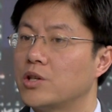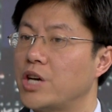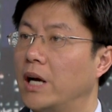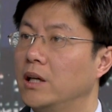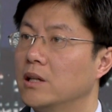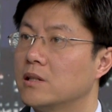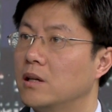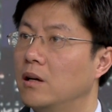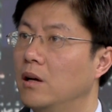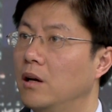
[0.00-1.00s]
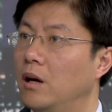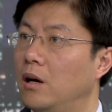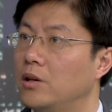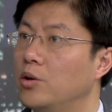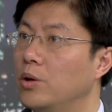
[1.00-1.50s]
the Chinese
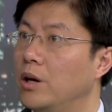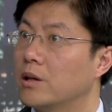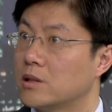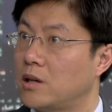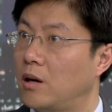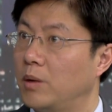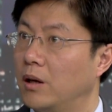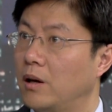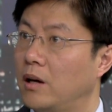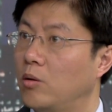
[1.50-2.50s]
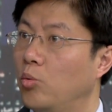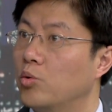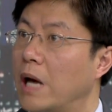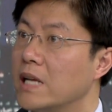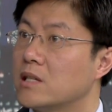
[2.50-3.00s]
New Year is coming,
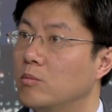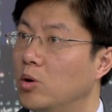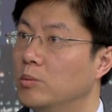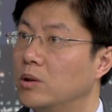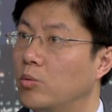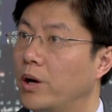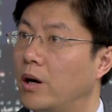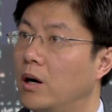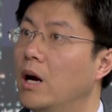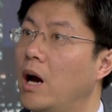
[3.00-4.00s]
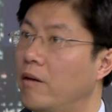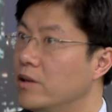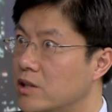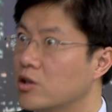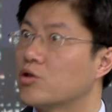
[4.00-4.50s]
and that's the moment where
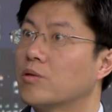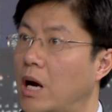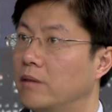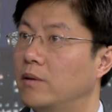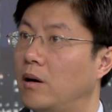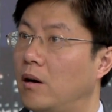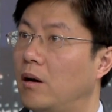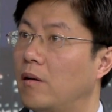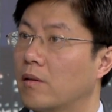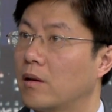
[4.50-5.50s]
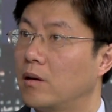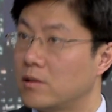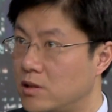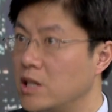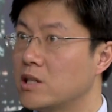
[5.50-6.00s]
everything
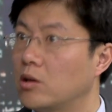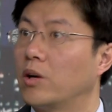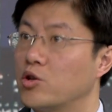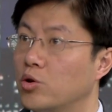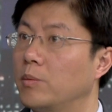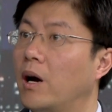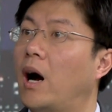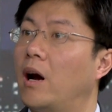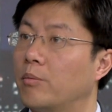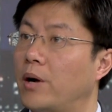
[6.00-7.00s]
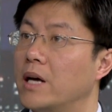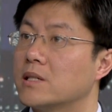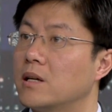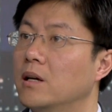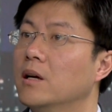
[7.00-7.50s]
seasonally should be higher
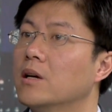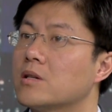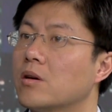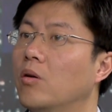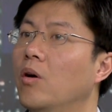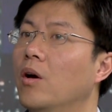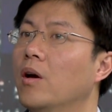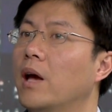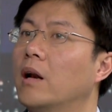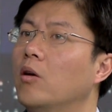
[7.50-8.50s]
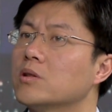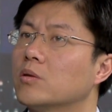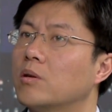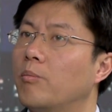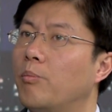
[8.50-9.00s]
priced. So, and
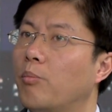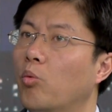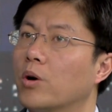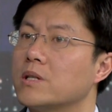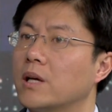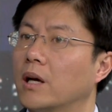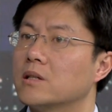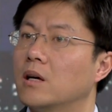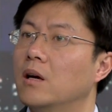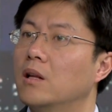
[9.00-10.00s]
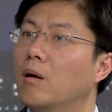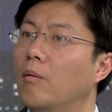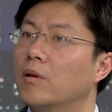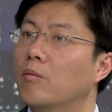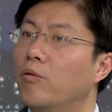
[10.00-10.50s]
also the worst thing is
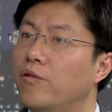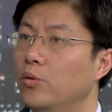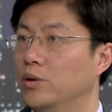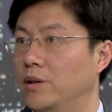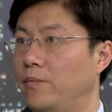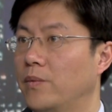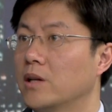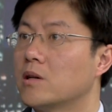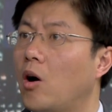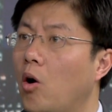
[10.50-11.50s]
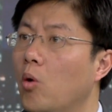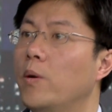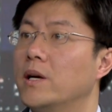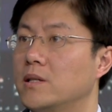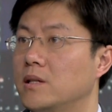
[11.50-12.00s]
the food is
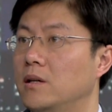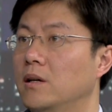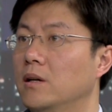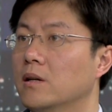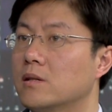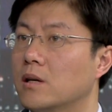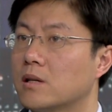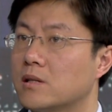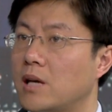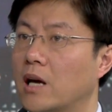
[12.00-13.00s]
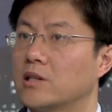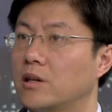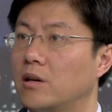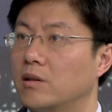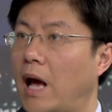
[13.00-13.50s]
always the
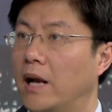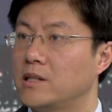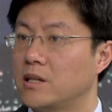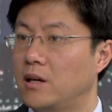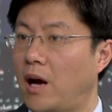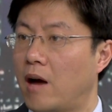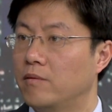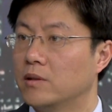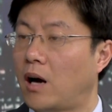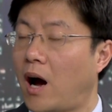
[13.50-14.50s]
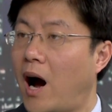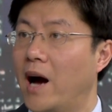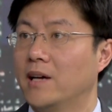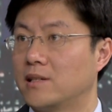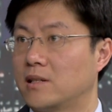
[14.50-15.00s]
sector that have the
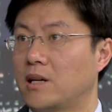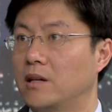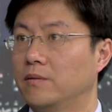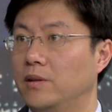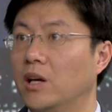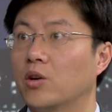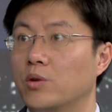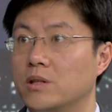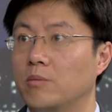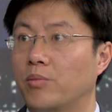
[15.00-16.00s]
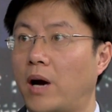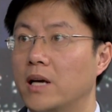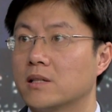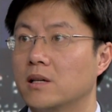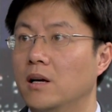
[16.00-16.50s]
highest increase in
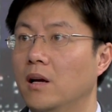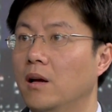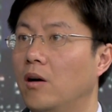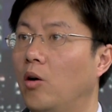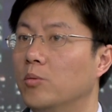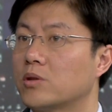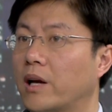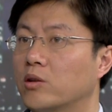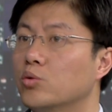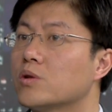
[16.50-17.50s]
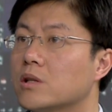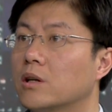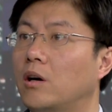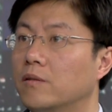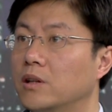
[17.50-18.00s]
price. Almost like
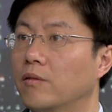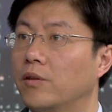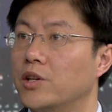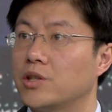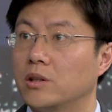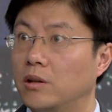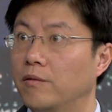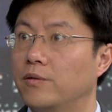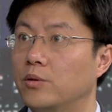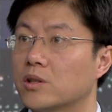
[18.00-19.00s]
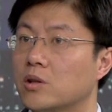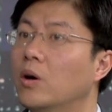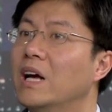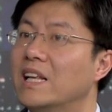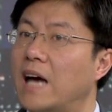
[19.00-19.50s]
2/3 of the inflation is in food.
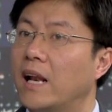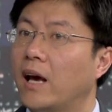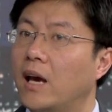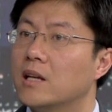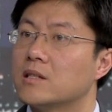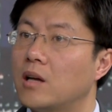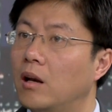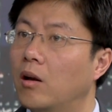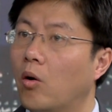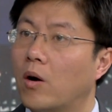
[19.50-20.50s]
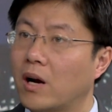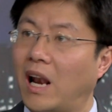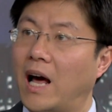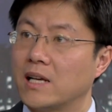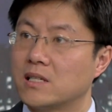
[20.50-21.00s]
So that hit the lower
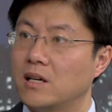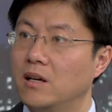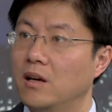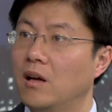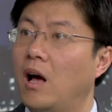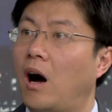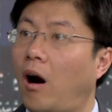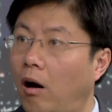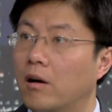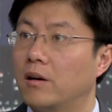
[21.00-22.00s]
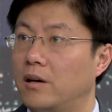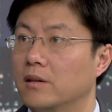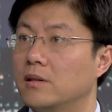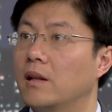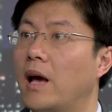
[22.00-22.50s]
class harder
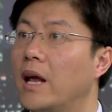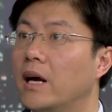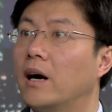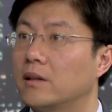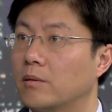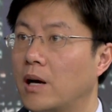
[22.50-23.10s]
than any other